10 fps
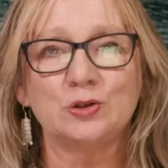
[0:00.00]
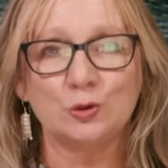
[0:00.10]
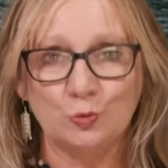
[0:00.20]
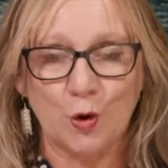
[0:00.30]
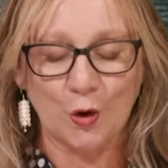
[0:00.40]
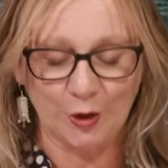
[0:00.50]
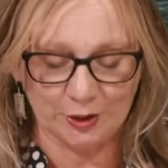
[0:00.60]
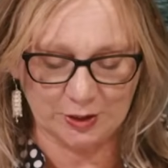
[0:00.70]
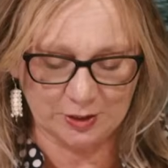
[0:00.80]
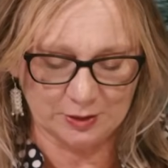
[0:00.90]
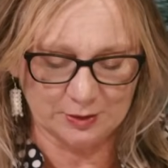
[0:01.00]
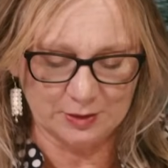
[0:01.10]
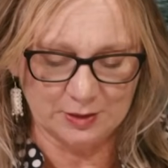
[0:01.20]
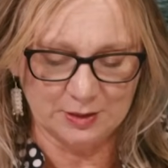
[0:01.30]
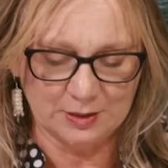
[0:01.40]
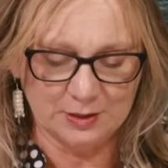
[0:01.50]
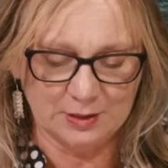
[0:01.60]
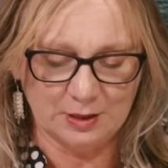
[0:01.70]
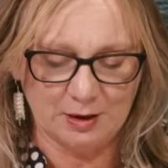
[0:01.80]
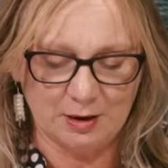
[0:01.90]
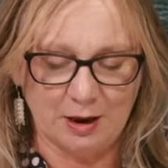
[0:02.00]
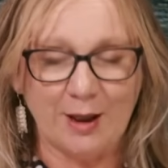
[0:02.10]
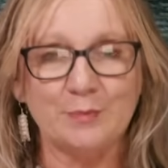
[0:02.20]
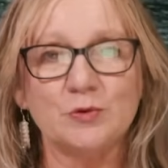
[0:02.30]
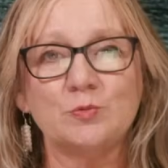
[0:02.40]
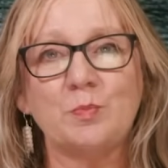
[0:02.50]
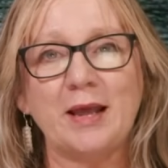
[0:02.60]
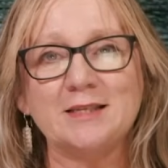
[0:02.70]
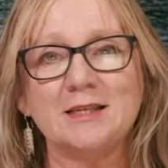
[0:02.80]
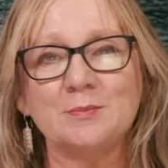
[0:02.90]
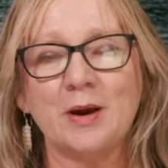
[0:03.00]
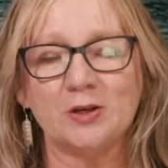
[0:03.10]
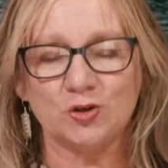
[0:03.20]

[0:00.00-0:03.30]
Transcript: to work. I'm placing my